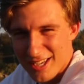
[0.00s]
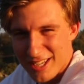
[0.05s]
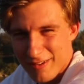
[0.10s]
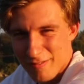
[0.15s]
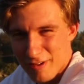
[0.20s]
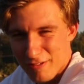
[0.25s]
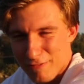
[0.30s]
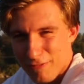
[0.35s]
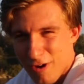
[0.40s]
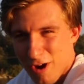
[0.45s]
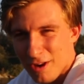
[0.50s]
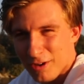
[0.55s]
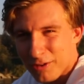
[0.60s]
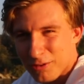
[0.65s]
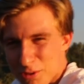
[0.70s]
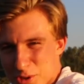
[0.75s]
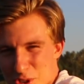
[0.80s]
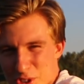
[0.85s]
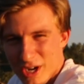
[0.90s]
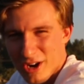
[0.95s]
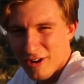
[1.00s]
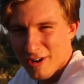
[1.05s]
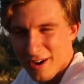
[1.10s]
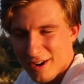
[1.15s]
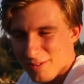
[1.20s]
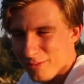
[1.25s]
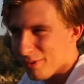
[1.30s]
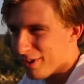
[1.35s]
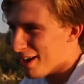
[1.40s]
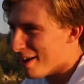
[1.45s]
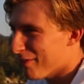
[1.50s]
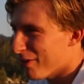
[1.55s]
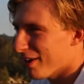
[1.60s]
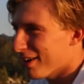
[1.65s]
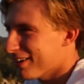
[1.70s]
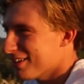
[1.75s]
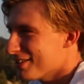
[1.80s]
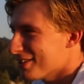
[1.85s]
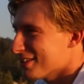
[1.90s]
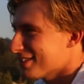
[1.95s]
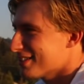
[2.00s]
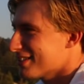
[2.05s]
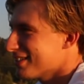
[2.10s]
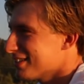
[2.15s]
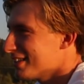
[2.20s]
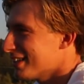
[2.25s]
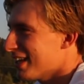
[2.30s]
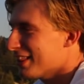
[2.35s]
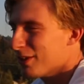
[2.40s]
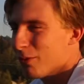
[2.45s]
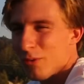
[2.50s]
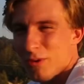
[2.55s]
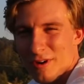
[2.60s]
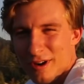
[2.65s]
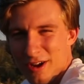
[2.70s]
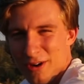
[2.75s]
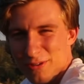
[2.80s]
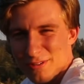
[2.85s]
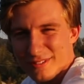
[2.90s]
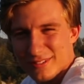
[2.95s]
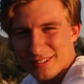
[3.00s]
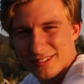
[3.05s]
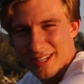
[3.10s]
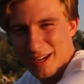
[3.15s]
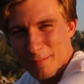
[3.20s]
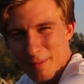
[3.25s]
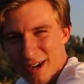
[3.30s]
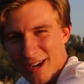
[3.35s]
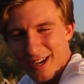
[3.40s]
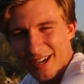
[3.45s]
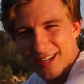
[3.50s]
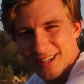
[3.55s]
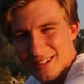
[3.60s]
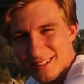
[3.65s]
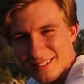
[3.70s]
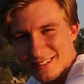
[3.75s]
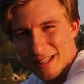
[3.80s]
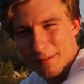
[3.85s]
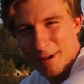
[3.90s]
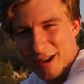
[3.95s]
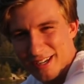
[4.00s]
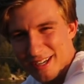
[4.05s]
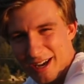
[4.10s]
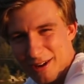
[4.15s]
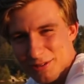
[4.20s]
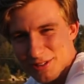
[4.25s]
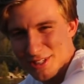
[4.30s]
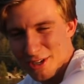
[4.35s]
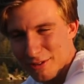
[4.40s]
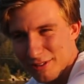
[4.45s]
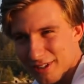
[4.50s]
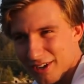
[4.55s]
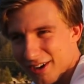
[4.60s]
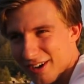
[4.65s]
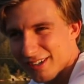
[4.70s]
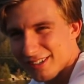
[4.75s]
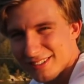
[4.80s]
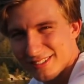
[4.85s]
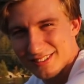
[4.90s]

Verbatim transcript: give it a follow, share it, whatever. Just get the word out that my account's out there.